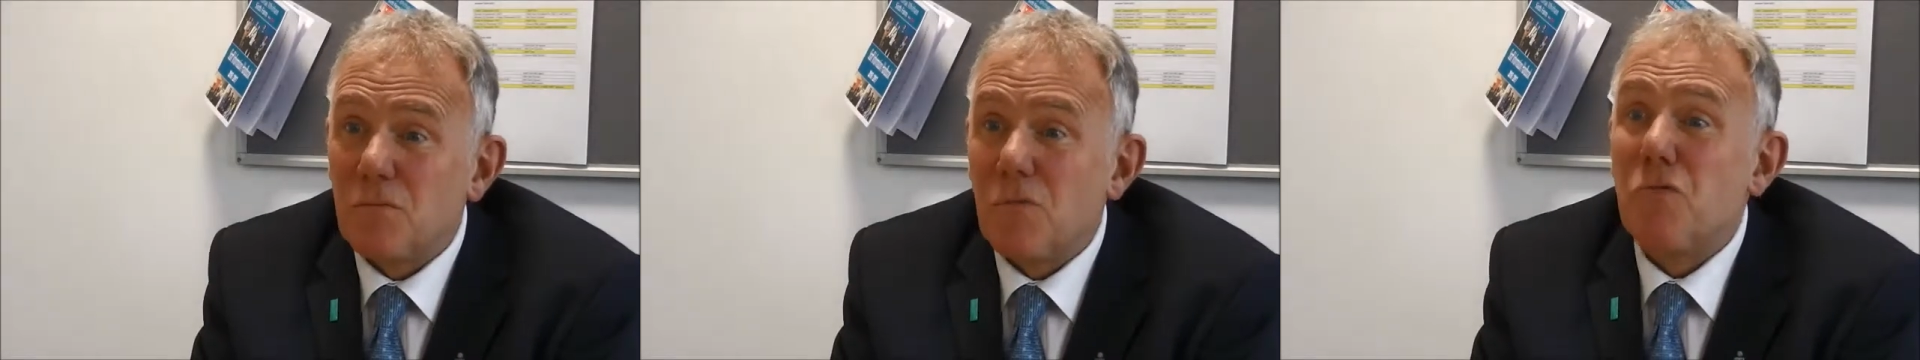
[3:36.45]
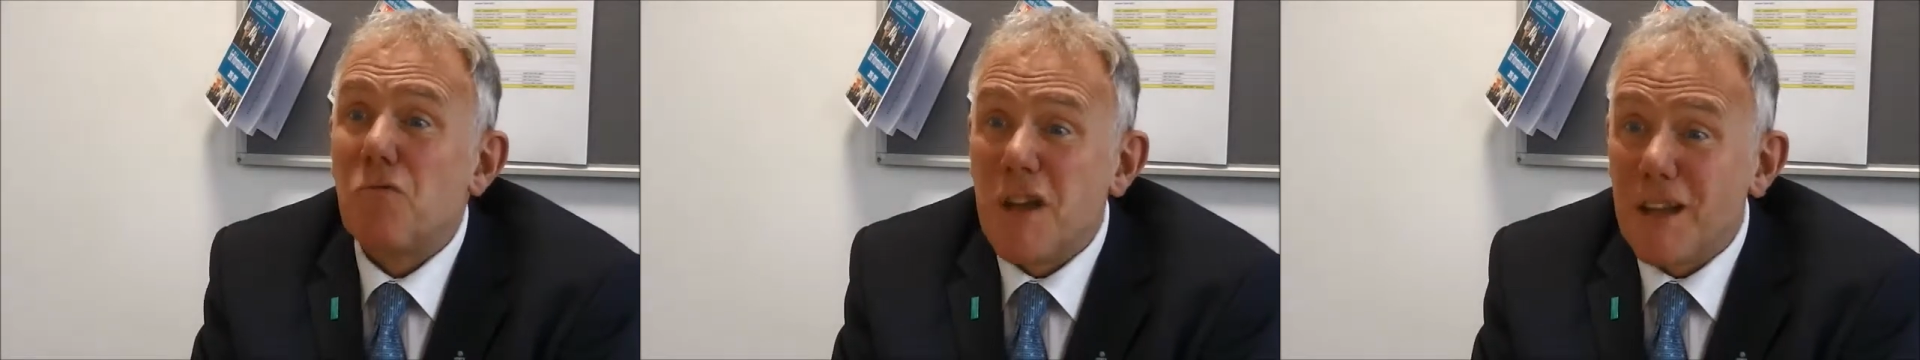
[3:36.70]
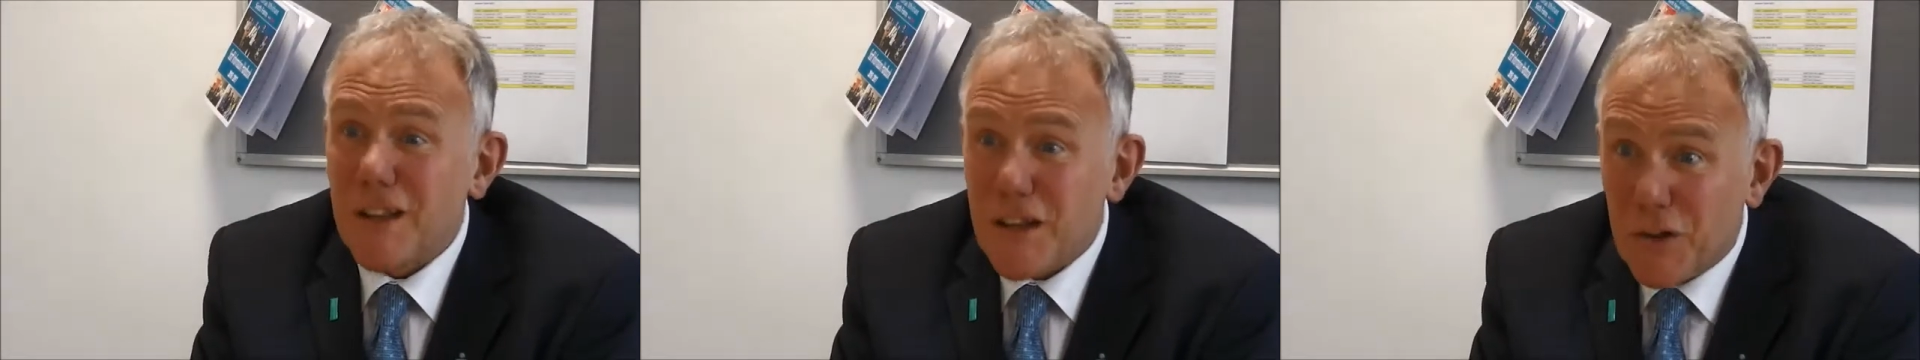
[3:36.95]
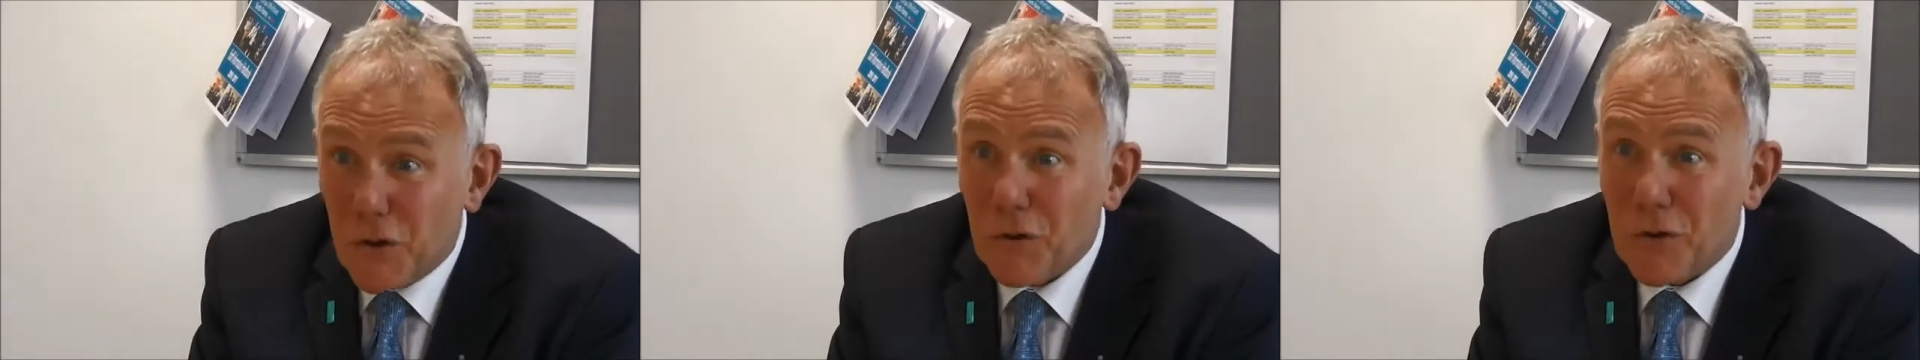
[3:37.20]
we're really
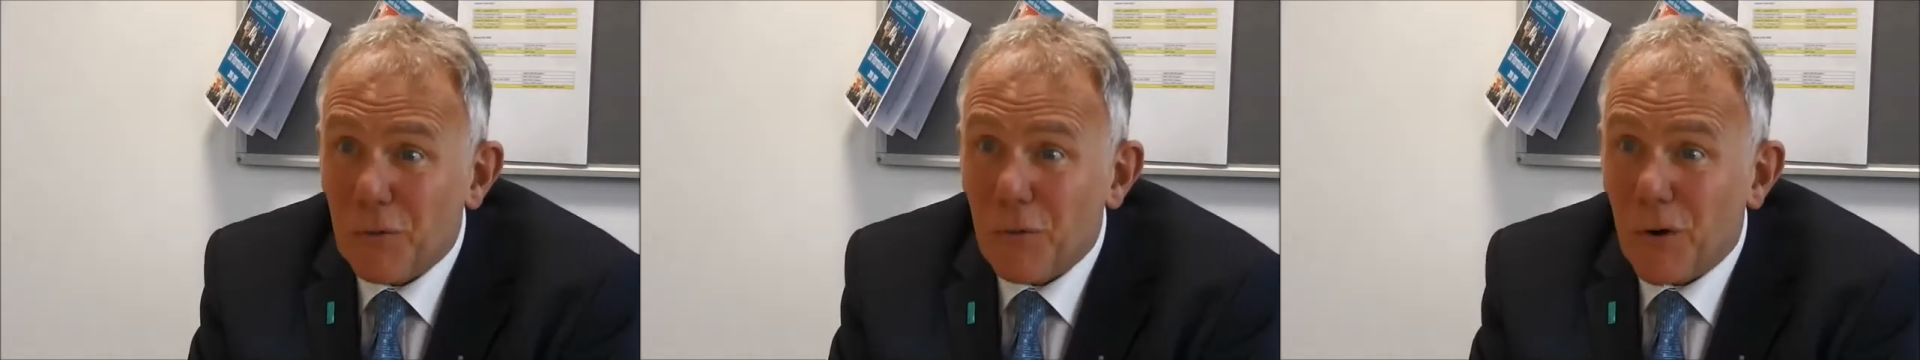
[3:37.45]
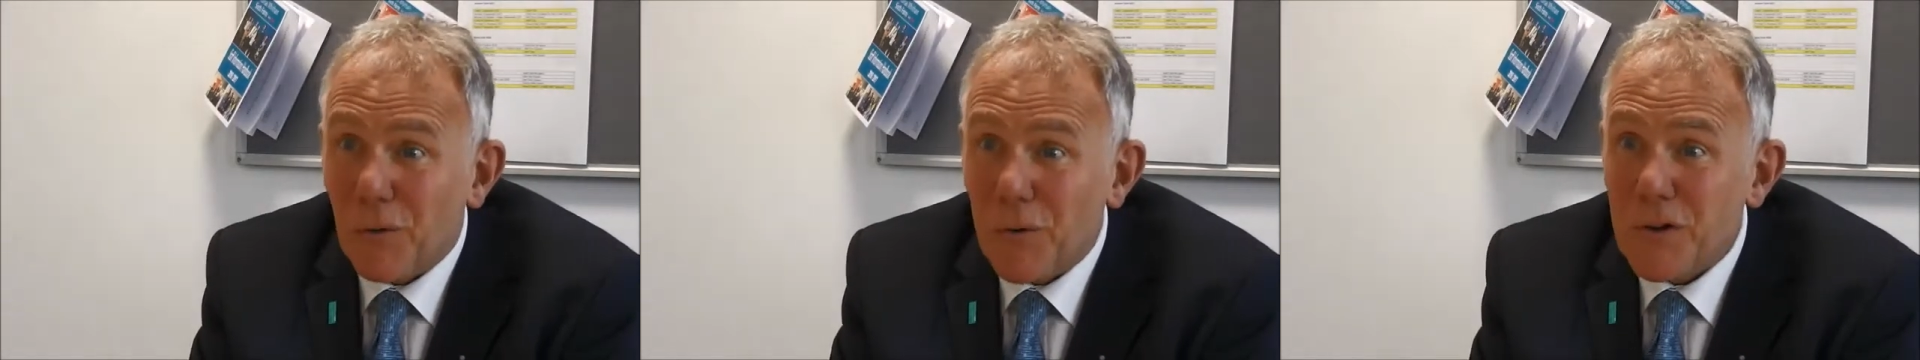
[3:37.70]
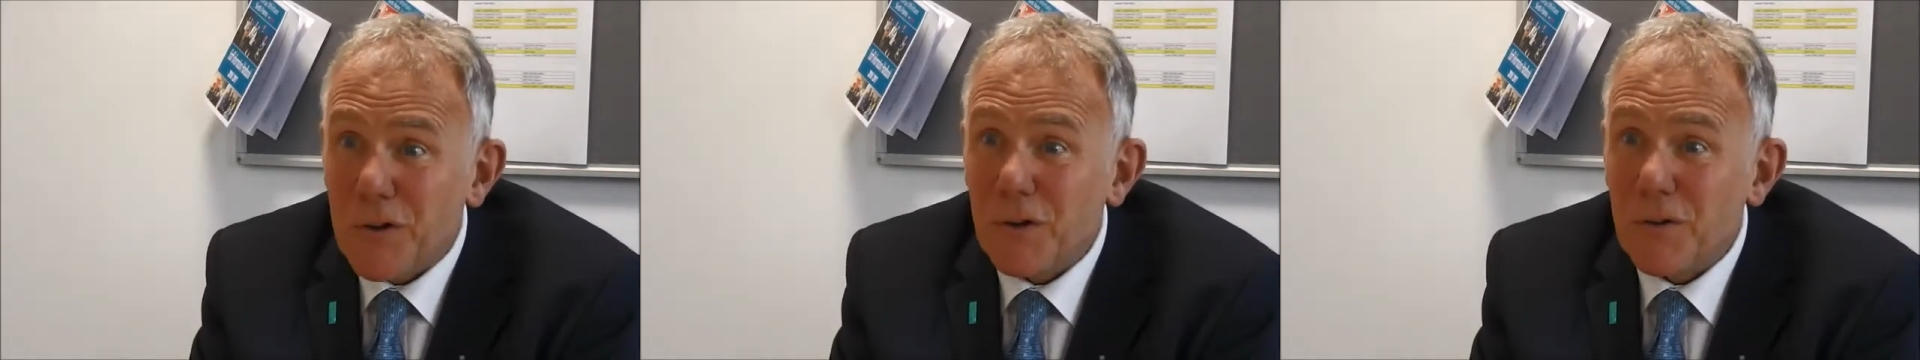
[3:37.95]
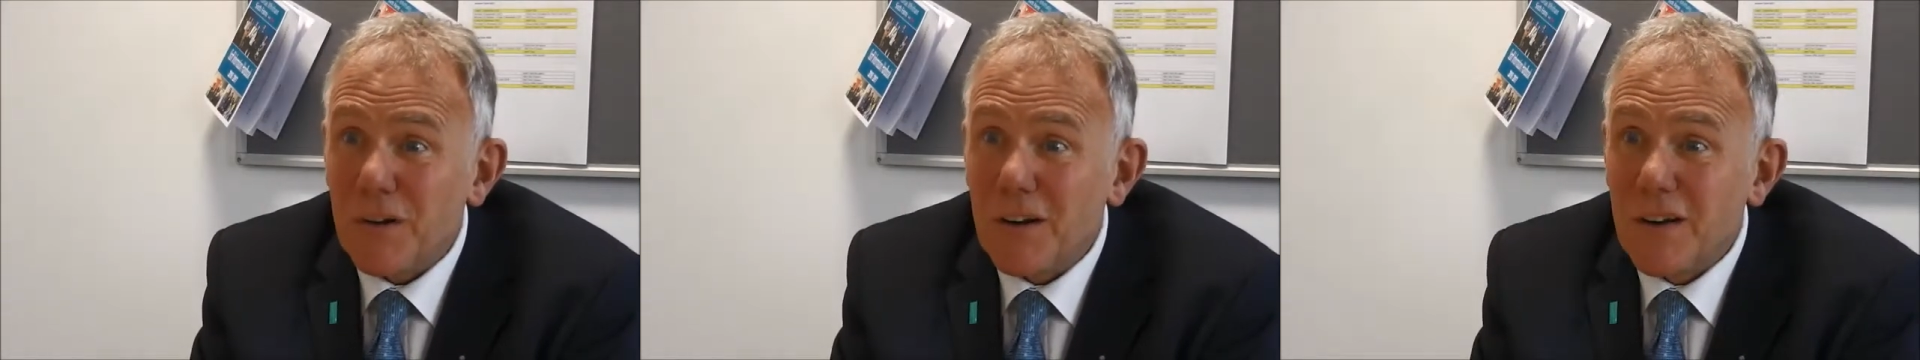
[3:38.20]
good at what we
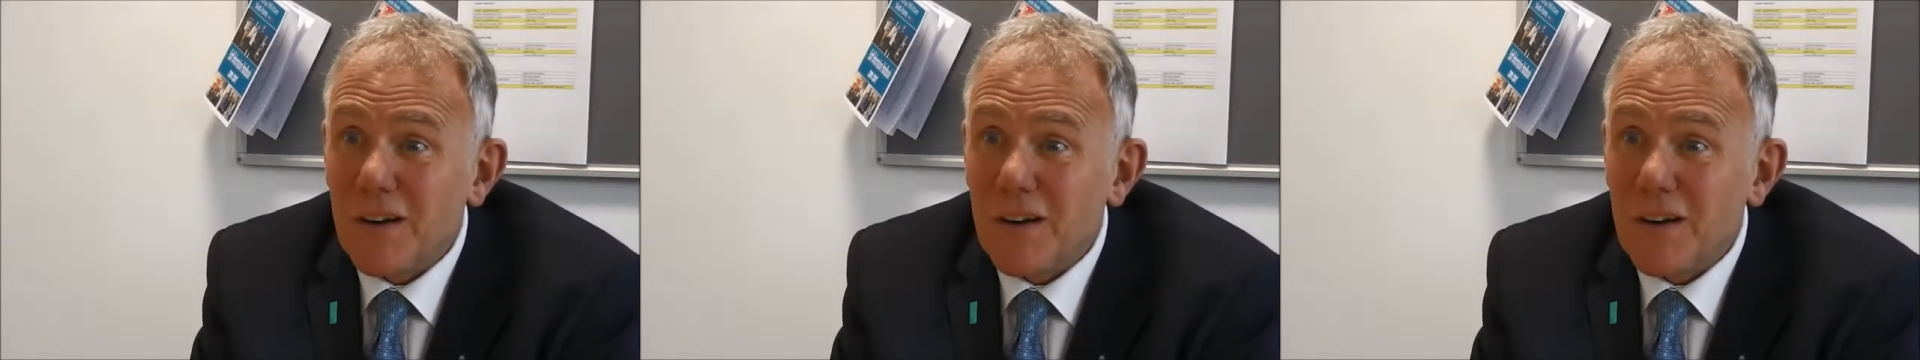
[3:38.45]
do,